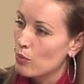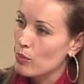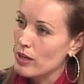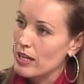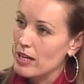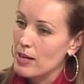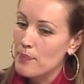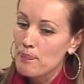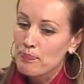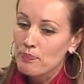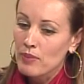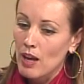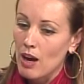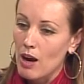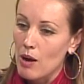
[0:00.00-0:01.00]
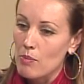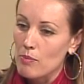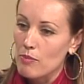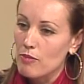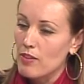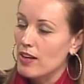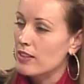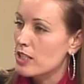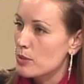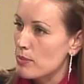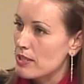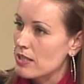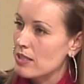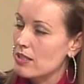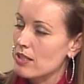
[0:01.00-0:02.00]
We find these
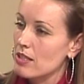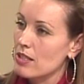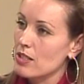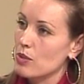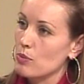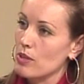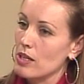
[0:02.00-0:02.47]
businesses,